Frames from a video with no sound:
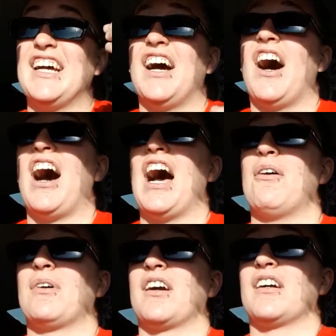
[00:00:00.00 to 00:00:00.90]

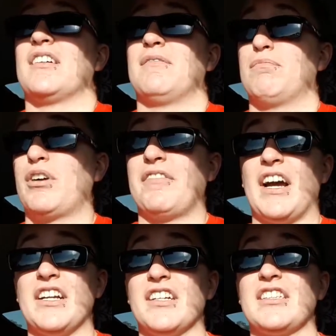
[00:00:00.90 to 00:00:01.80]
our
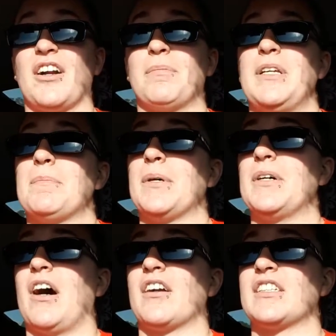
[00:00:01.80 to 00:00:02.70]
providers, our people,
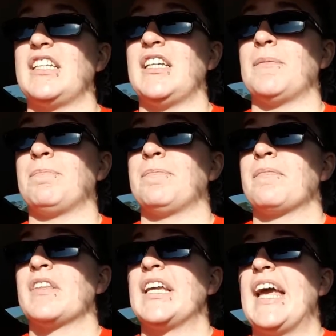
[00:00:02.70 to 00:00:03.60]
our team,
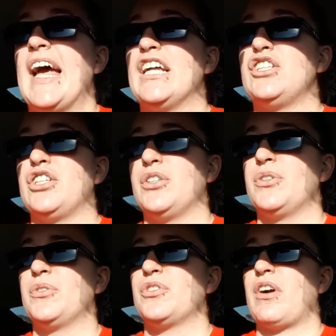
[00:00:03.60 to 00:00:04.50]

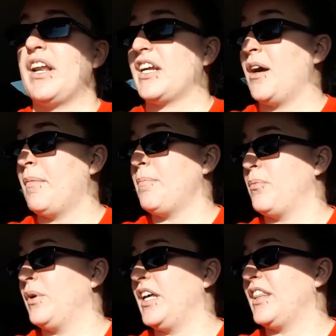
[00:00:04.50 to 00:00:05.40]
to try to come up
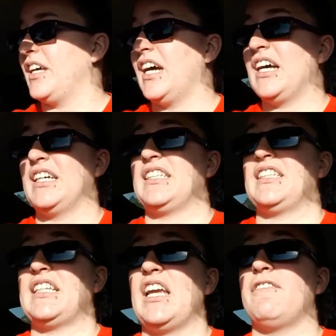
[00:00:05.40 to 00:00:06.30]
with a
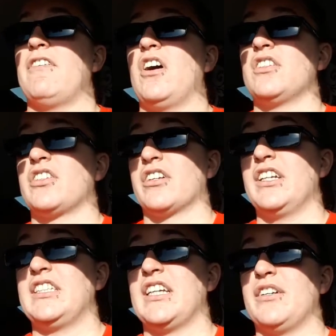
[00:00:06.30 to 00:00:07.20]
safe
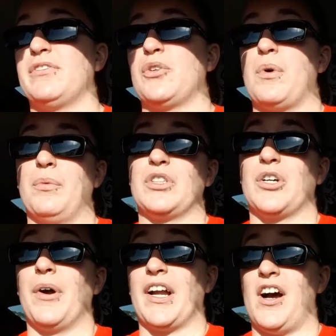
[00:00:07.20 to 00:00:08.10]
alternative to what was
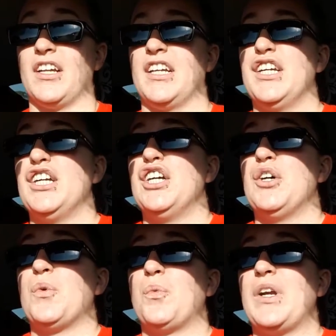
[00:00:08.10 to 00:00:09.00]
going
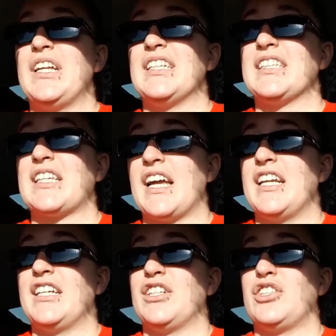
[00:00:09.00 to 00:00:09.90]
on. We
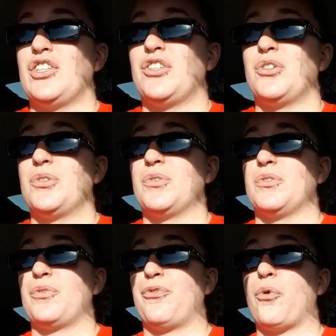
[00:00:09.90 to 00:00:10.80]
decided to
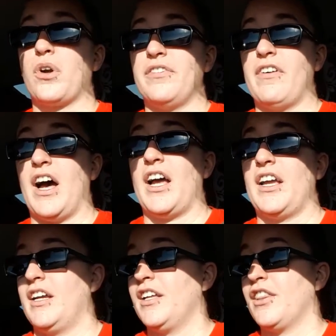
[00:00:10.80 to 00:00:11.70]
fortify
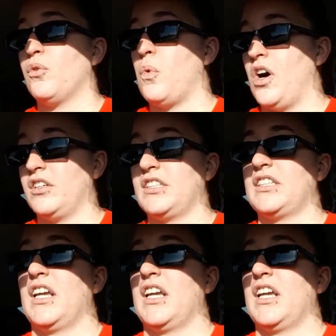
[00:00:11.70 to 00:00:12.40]
the walls.